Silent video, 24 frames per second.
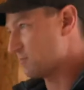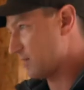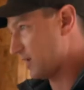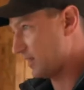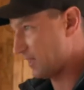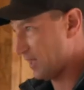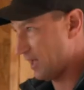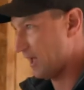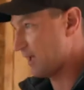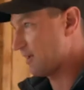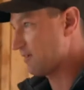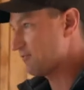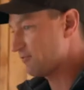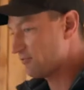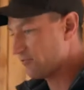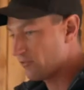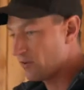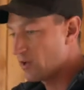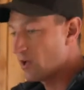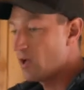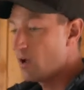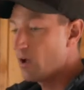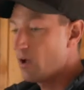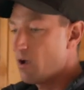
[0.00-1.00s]
my life,
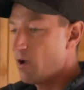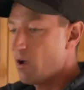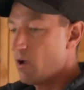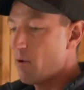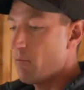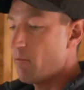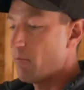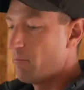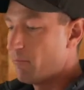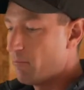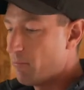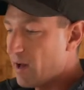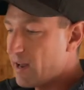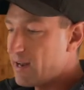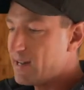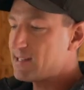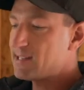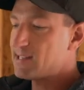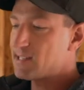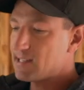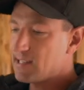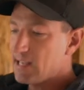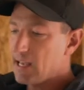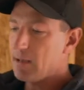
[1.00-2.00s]
but
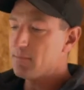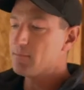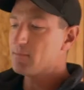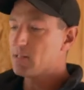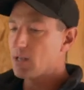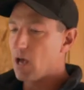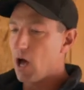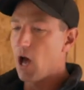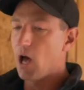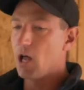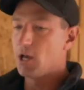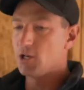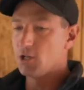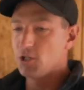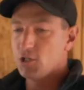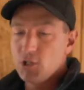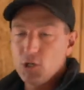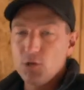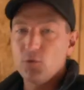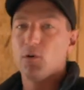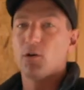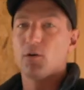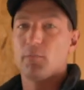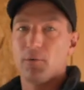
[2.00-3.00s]
it seems
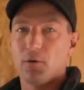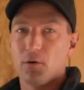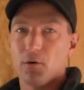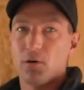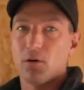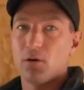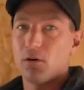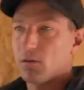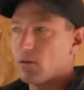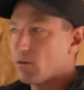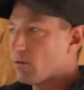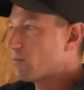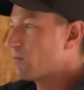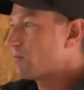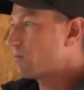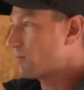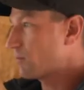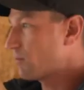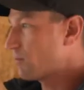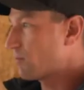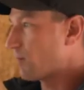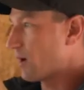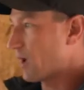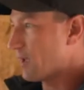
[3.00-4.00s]
undoable,
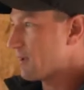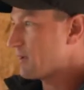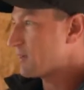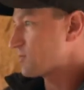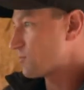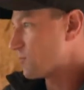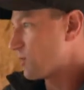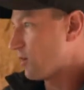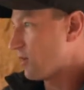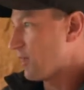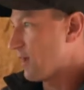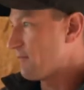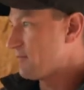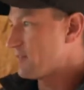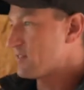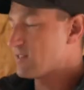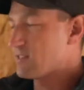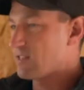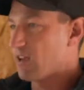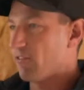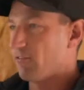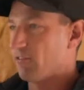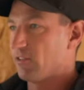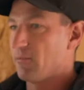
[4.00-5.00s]
right? Because we all have
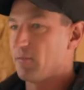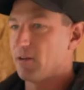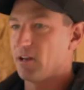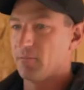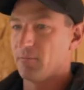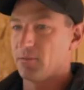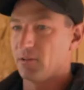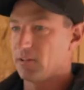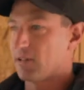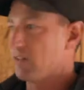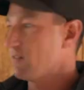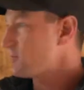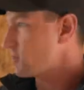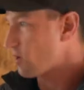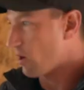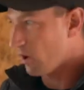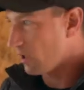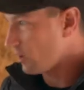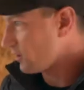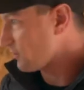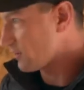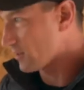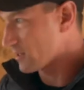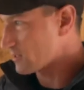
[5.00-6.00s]
these self-limiting beliefs.
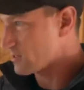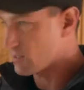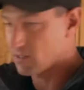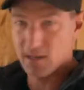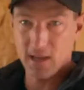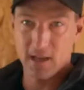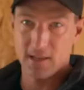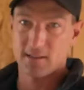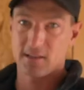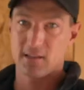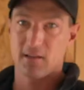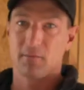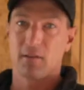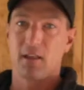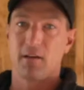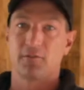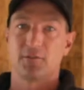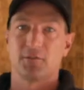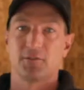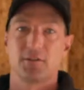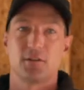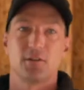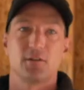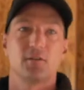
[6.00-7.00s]
All of us at some
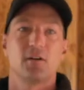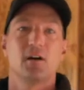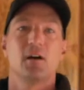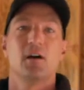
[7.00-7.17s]
level do.